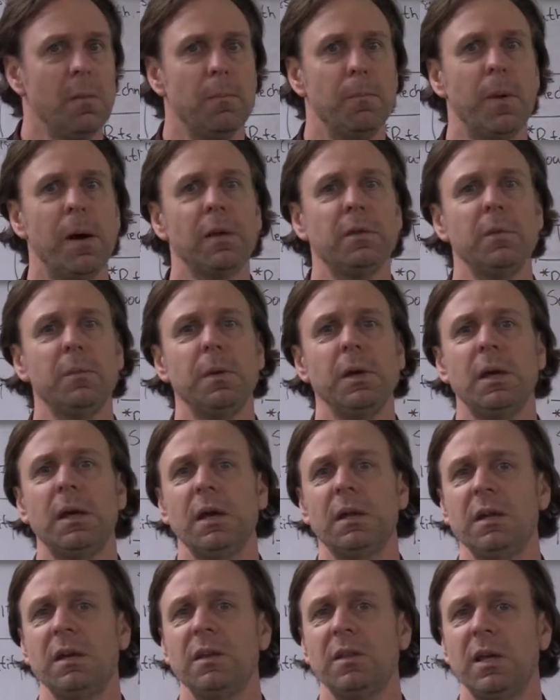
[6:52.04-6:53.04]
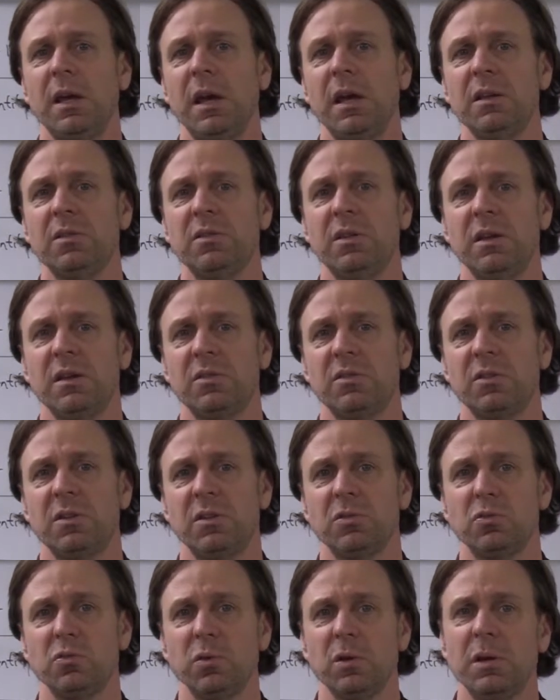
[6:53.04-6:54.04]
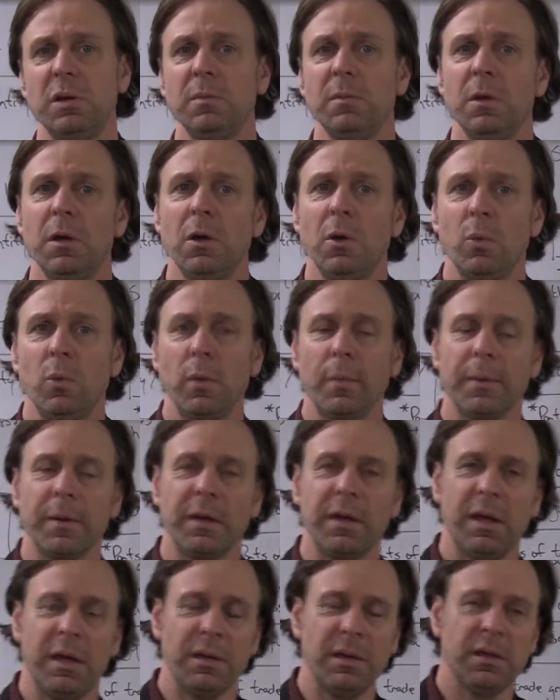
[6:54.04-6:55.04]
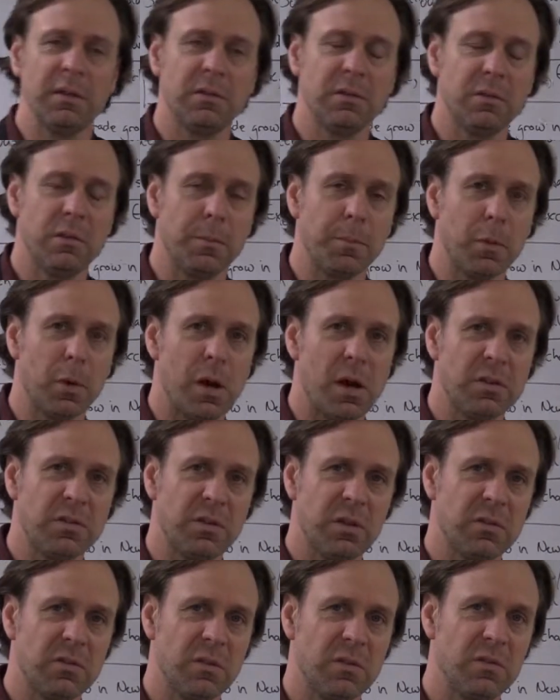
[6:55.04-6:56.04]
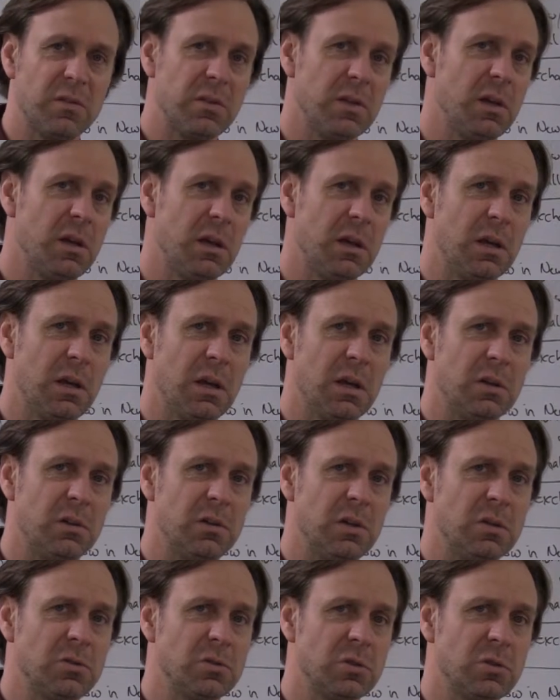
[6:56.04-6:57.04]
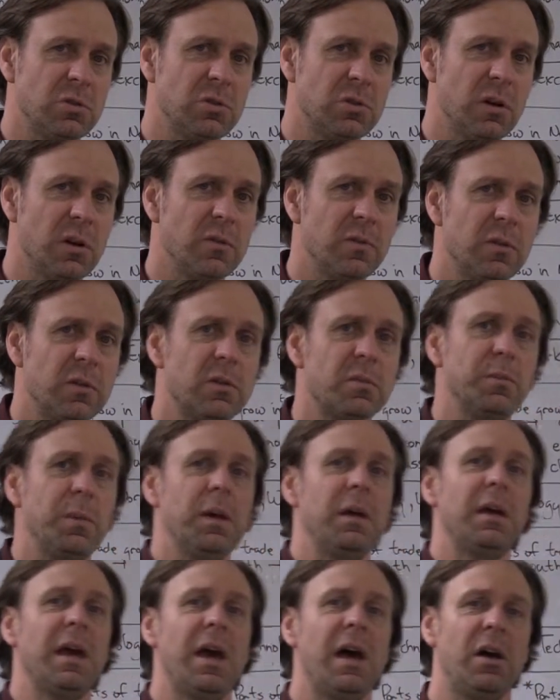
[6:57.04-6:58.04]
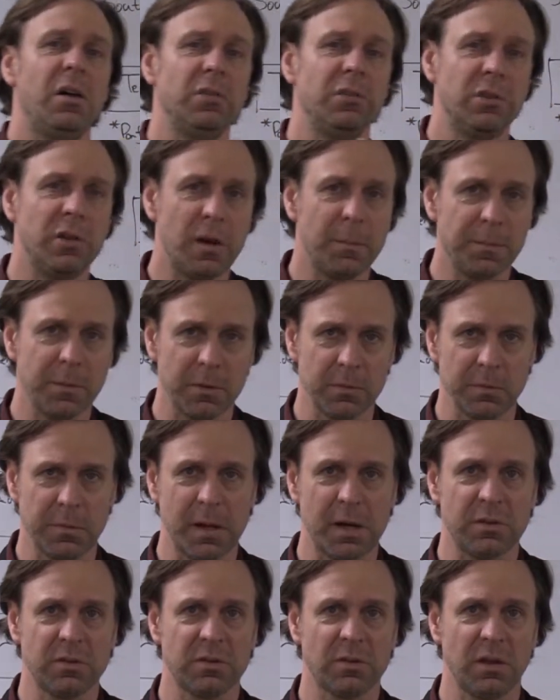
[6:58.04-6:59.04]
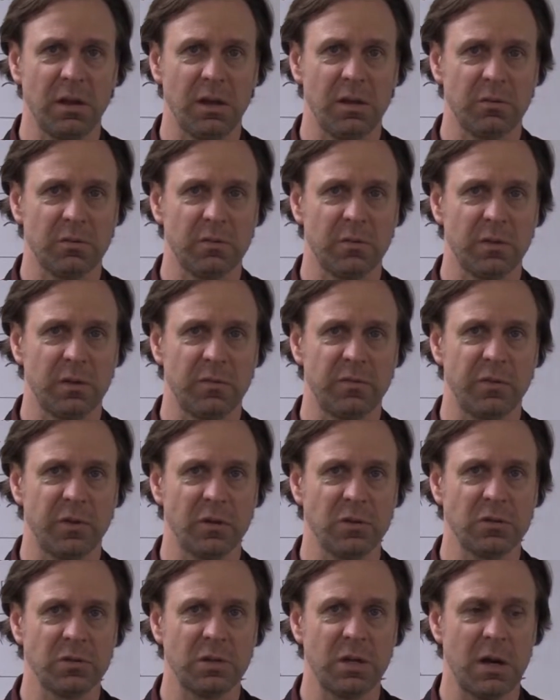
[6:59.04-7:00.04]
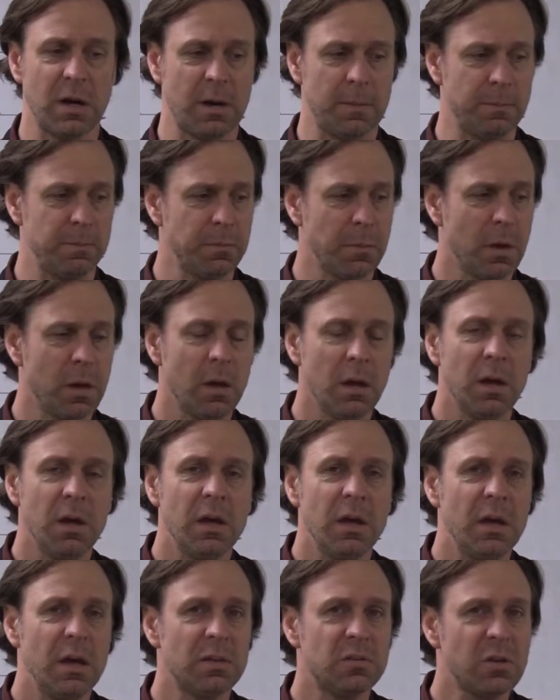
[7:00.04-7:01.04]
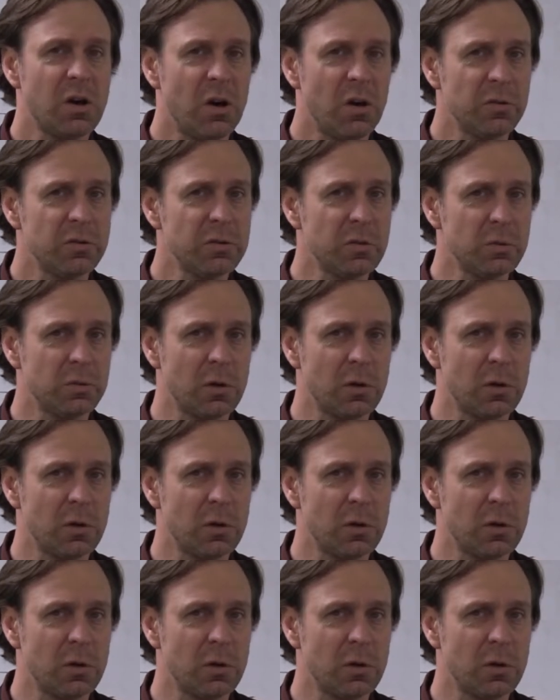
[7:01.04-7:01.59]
By the beginning of the 18th century, we're beginning the process of seeing indentured servants being outnumbered by slaves for the first time. It's also